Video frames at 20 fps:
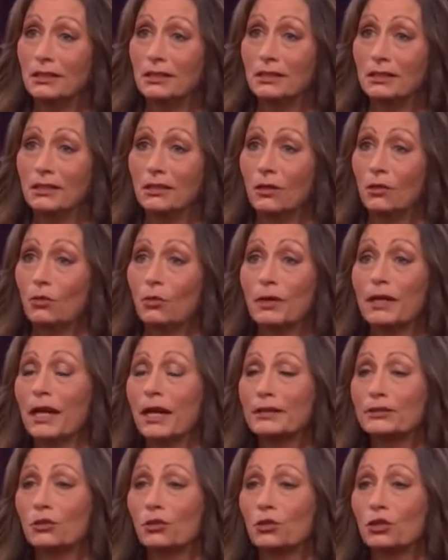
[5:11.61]
Okay, let's
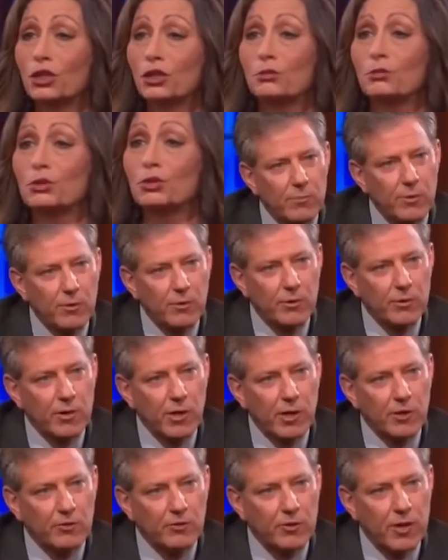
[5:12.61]
talk about
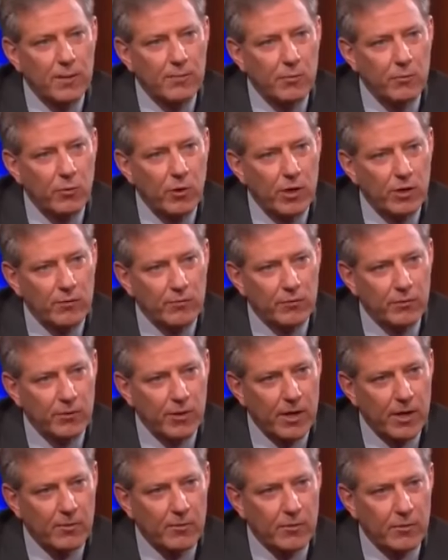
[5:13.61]
communication. I've been waiting for
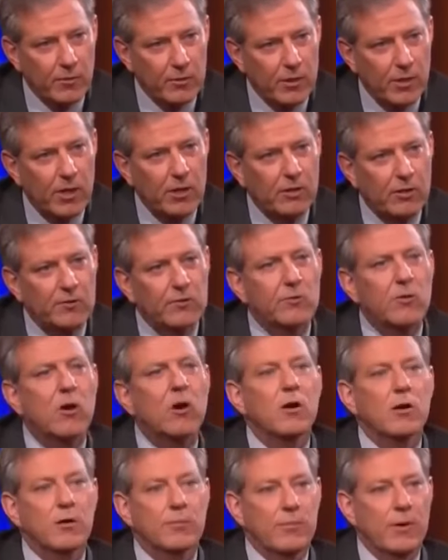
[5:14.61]
that one, okay? Let's
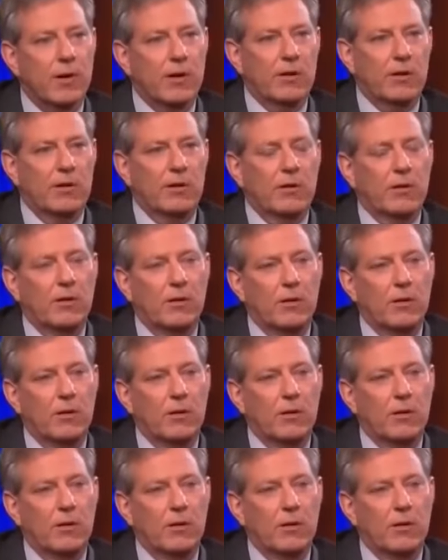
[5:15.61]
talk about it.